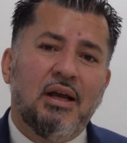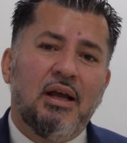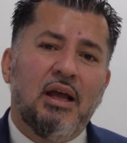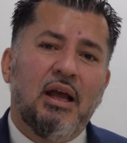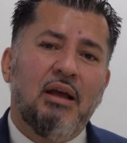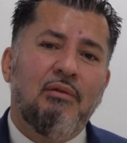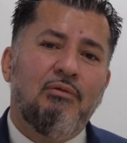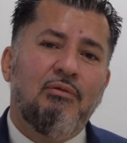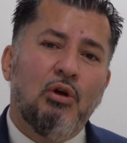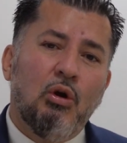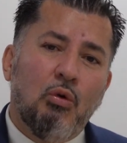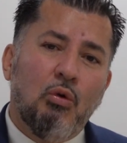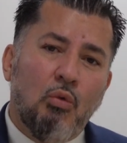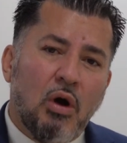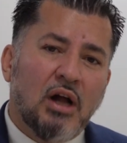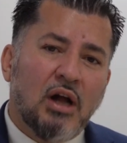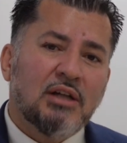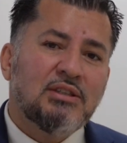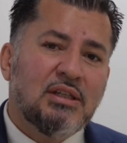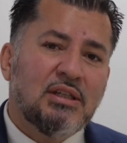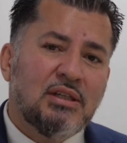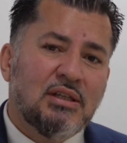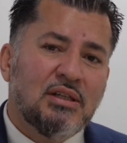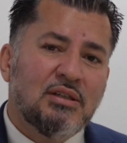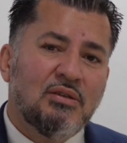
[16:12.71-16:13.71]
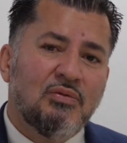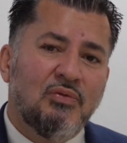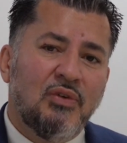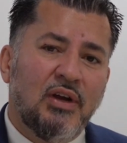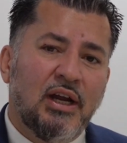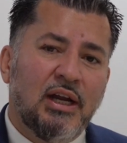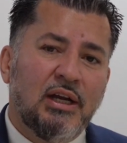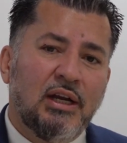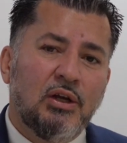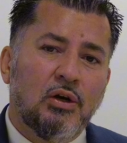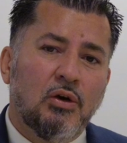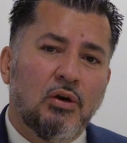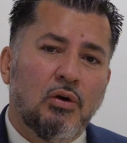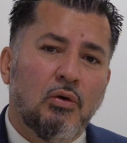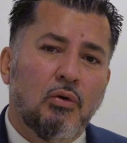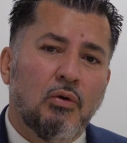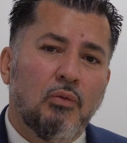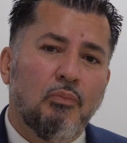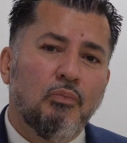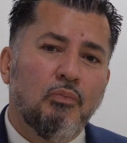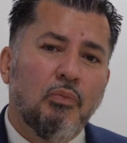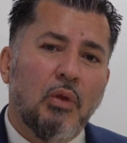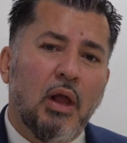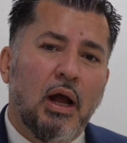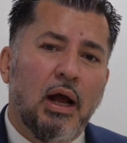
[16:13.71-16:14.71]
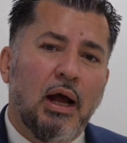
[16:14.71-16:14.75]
if you're watching this video,